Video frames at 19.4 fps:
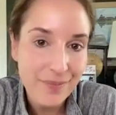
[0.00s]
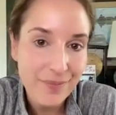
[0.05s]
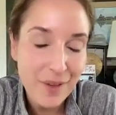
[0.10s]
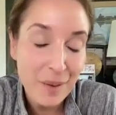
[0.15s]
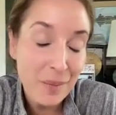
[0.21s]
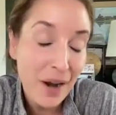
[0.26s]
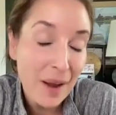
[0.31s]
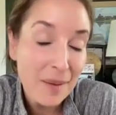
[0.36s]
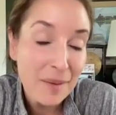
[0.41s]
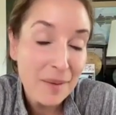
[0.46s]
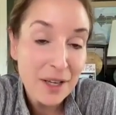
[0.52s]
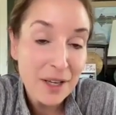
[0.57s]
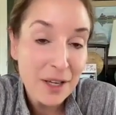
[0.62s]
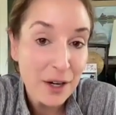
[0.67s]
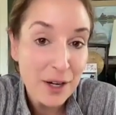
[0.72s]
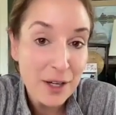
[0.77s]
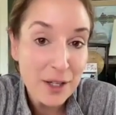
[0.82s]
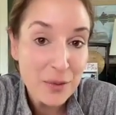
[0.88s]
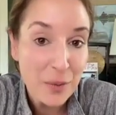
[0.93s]
But I'm
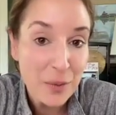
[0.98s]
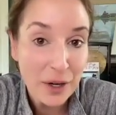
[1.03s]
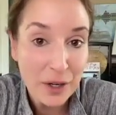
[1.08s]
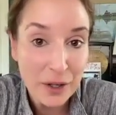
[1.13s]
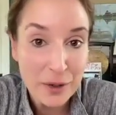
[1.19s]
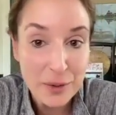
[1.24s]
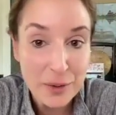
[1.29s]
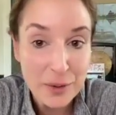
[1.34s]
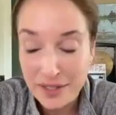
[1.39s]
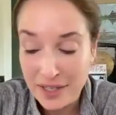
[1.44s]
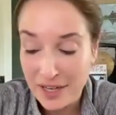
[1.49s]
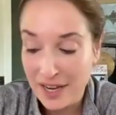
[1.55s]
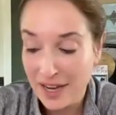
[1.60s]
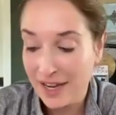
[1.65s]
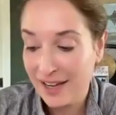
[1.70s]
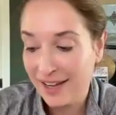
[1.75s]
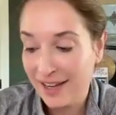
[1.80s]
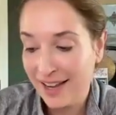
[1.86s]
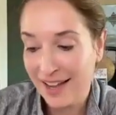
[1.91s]
curious what you
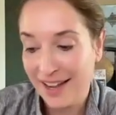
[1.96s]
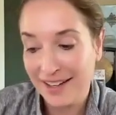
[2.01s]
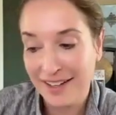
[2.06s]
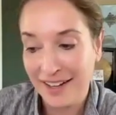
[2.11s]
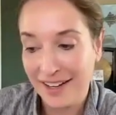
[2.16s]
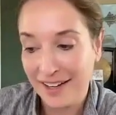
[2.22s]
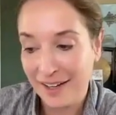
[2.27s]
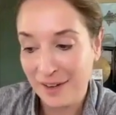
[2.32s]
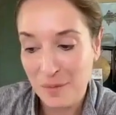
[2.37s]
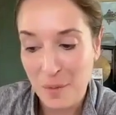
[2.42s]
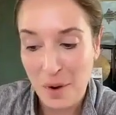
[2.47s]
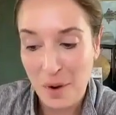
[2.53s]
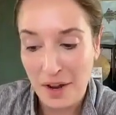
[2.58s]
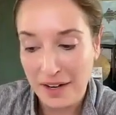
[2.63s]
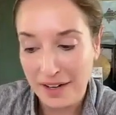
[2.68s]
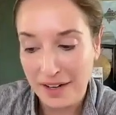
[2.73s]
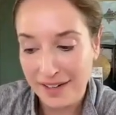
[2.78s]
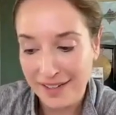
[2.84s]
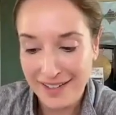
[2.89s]
see and like
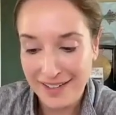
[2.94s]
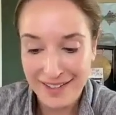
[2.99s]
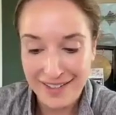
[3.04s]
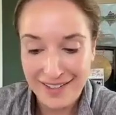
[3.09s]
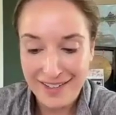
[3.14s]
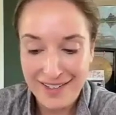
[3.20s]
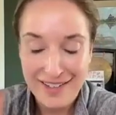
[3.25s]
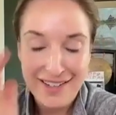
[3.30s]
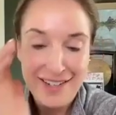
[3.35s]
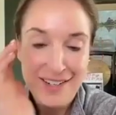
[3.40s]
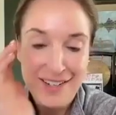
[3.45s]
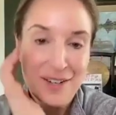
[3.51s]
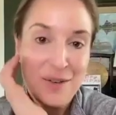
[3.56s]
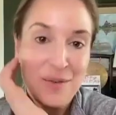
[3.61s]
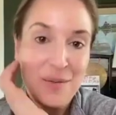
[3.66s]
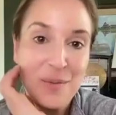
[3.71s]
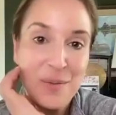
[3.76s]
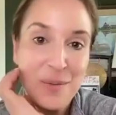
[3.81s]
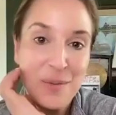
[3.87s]
what
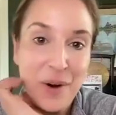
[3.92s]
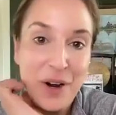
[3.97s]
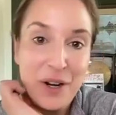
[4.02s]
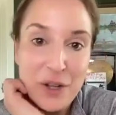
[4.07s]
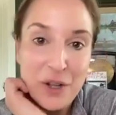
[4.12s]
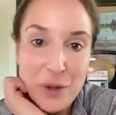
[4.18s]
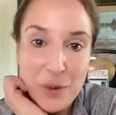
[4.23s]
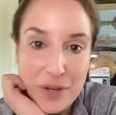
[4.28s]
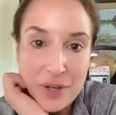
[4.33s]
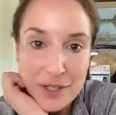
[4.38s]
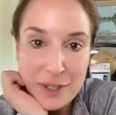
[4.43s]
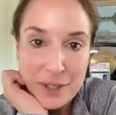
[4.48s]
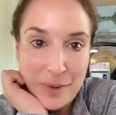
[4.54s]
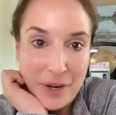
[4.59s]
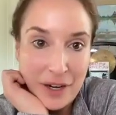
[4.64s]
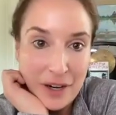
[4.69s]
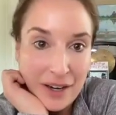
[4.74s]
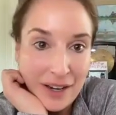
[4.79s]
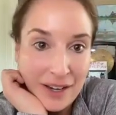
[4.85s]
you
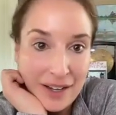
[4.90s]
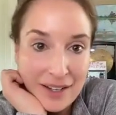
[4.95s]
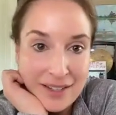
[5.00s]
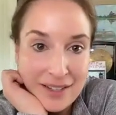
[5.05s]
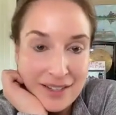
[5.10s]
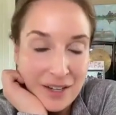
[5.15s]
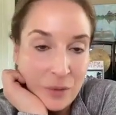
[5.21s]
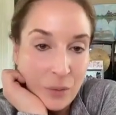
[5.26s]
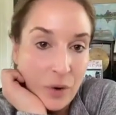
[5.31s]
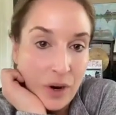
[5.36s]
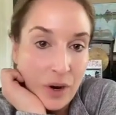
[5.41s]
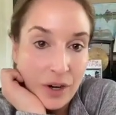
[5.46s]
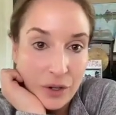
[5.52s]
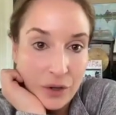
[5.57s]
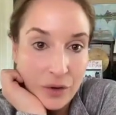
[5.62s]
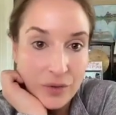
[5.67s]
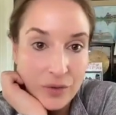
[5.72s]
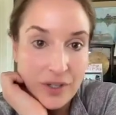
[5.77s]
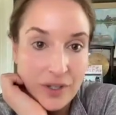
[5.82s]
experience and what
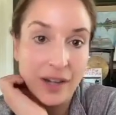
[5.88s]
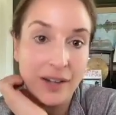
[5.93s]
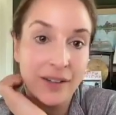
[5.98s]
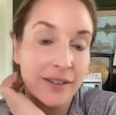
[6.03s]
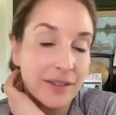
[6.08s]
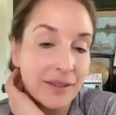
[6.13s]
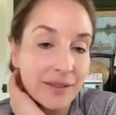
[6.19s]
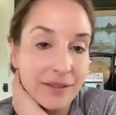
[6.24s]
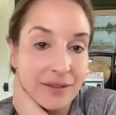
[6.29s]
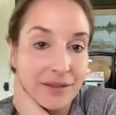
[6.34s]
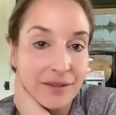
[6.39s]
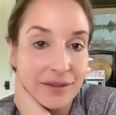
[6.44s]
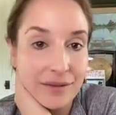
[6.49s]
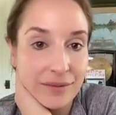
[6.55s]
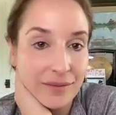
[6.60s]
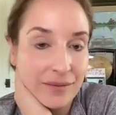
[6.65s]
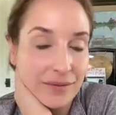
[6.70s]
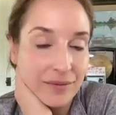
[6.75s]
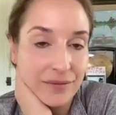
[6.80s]
you've done
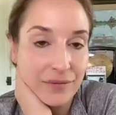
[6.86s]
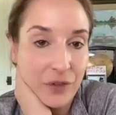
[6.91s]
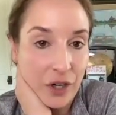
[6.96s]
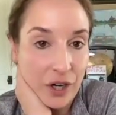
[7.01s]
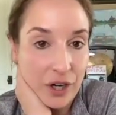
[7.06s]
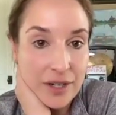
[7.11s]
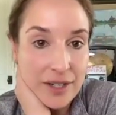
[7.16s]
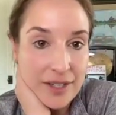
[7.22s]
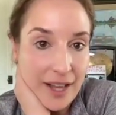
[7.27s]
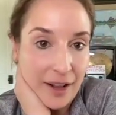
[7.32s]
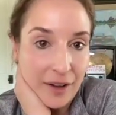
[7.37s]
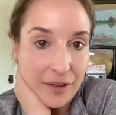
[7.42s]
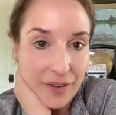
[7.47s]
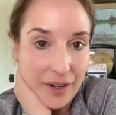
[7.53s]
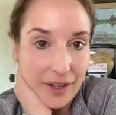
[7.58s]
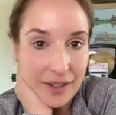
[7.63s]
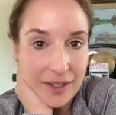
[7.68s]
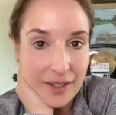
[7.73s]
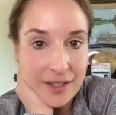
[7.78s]
for yourself
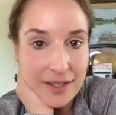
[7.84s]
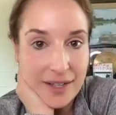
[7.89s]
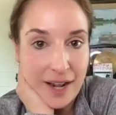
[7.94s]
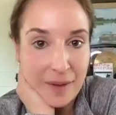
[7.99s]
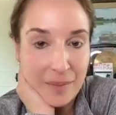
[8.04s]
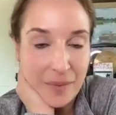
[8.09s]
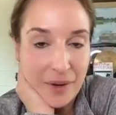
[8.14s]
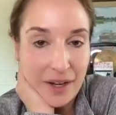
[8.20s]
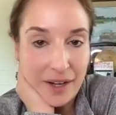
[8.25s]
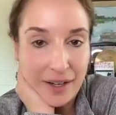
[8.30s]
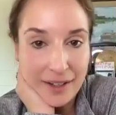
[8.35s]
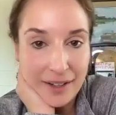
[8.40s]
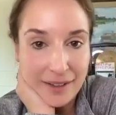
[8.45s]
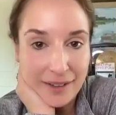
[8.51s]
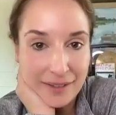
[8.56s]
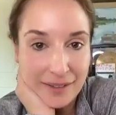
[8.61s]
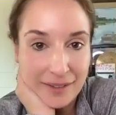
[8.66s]
on this topic.